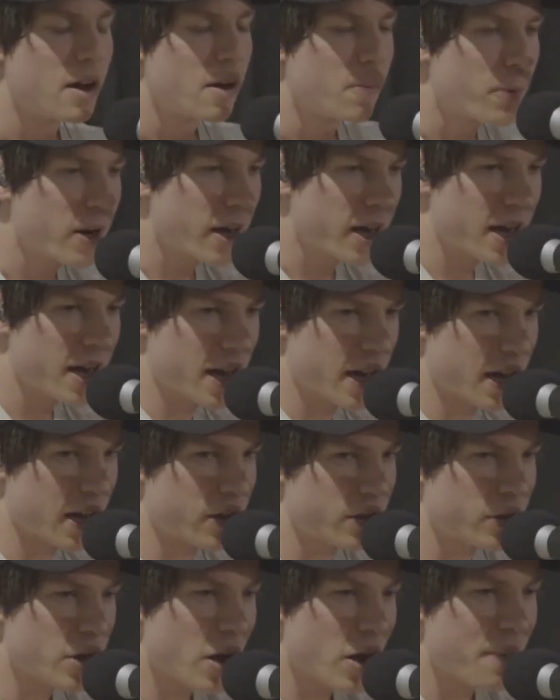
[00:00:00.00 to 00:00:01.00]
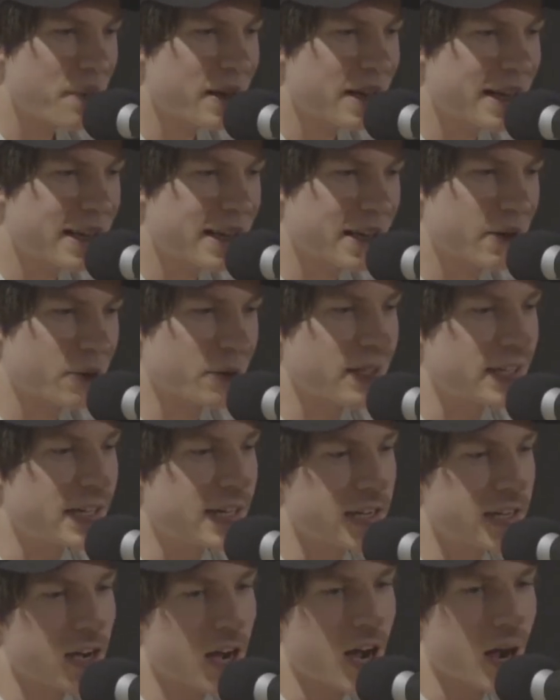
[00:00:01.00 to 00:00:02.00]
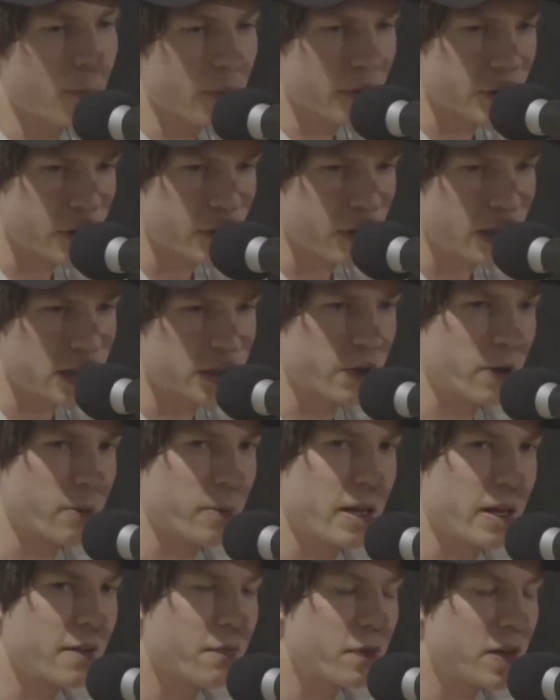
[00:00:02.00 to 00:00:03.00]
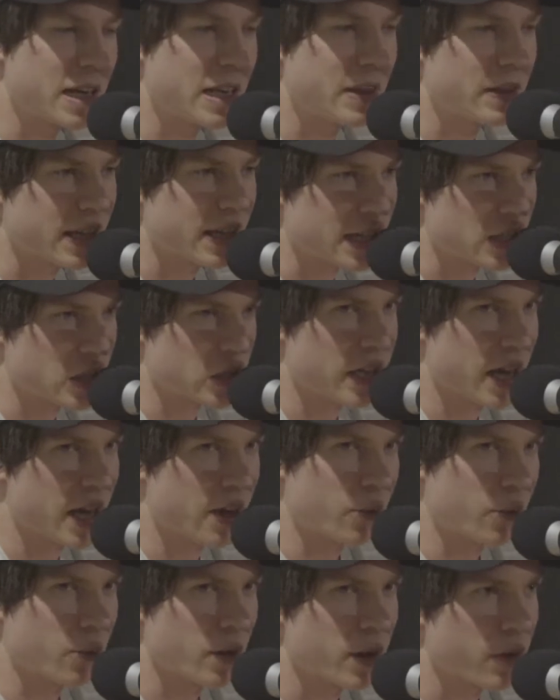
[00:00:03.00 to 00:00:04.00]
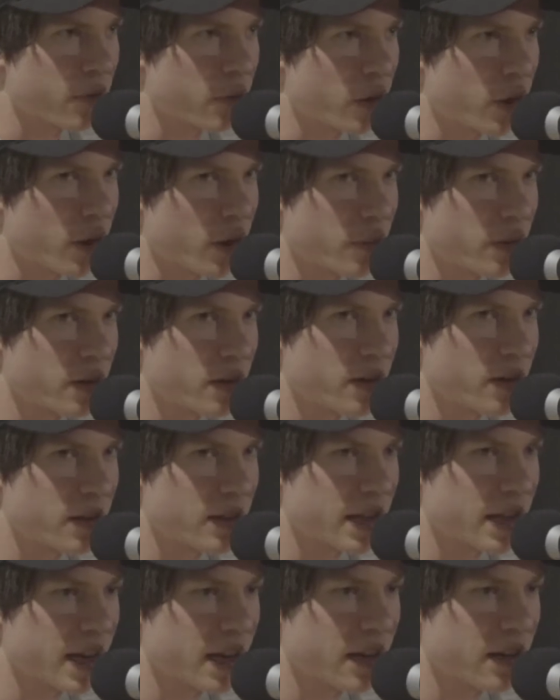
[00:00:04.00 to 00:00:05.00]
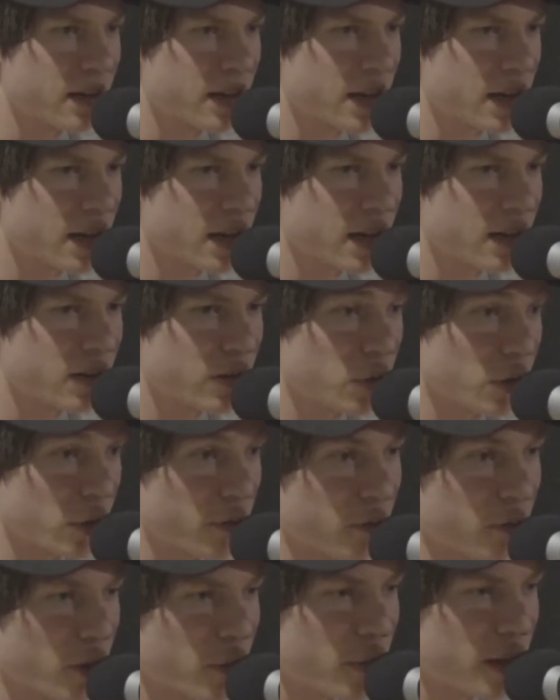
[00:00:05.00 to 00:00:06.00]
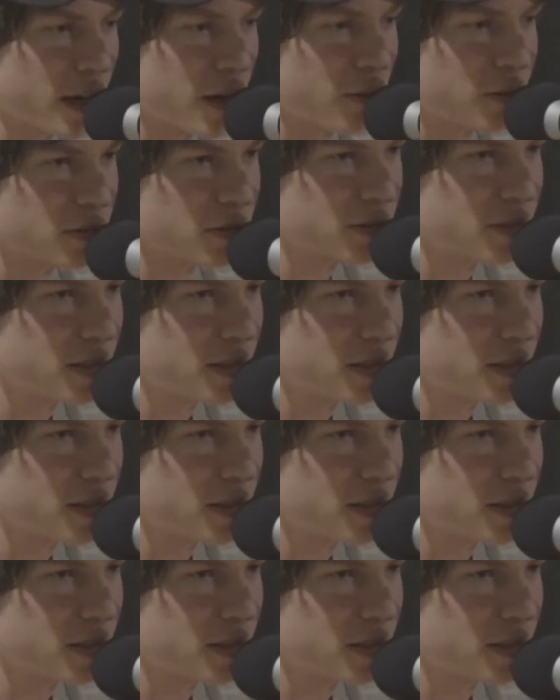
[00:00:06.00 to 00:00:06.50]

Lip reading: But no, I mean, I didn't get really any opportunities from it. If anything, it just kind of reaffirmed that, or affirmed that I was